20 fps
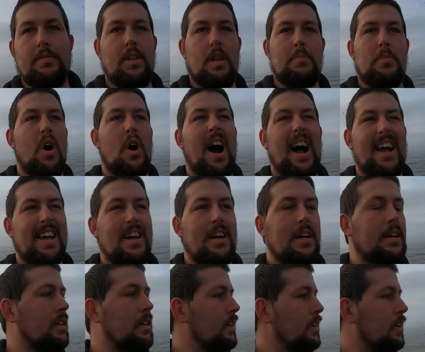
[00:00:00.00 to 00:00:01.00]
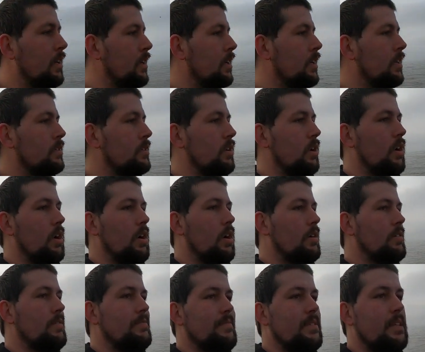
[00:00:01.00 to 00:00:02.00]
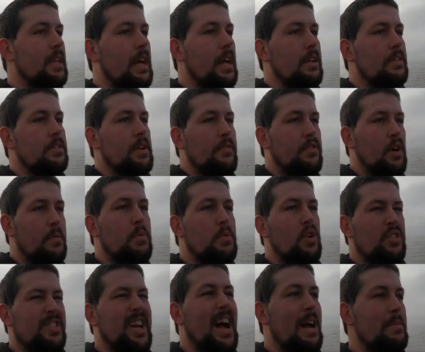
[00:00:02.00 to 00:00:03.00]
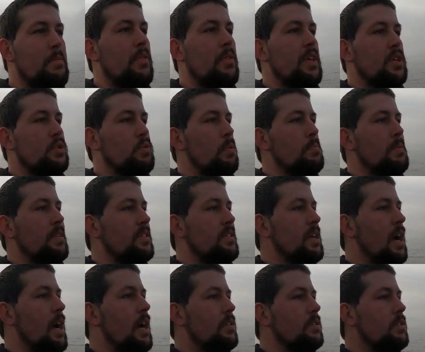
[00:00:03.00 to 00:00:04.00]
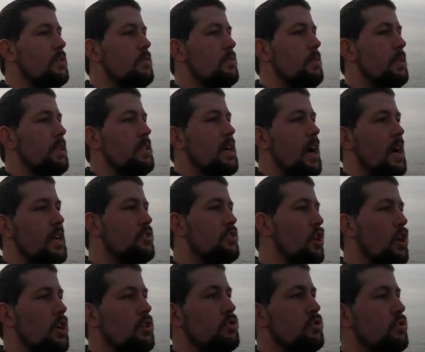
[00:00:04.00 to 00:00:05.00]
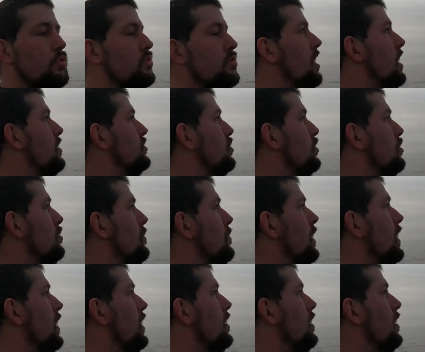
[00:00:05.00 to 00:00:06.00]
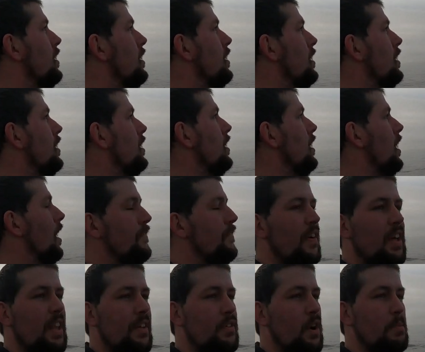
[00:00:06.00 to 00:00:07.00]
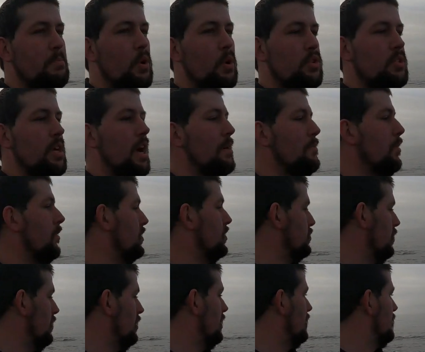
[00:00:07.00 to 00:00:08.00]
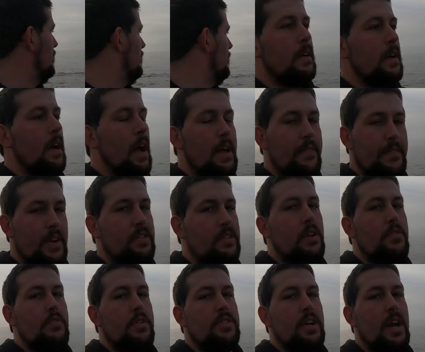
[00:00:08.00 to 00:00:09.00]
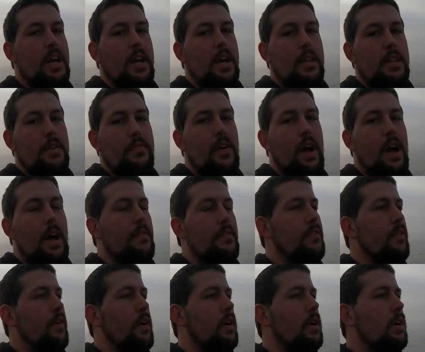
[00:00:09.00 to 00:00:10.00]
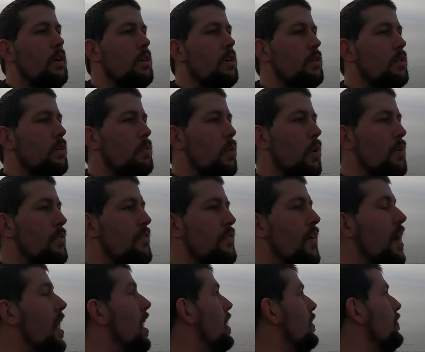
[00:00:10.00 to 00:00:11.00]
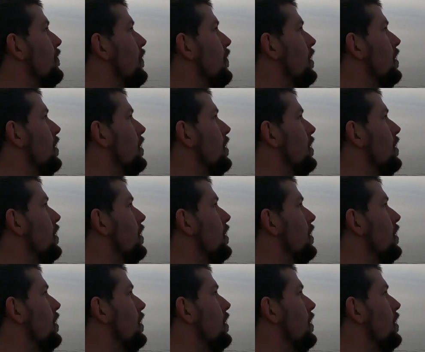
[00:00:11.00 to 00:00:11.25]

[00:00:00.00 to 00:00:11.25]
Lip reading: a lot more higher. So yeah, I've got more time on this one when the tide turns and starts to come back in. I feel I've got more time on this one. I have had to retire the 515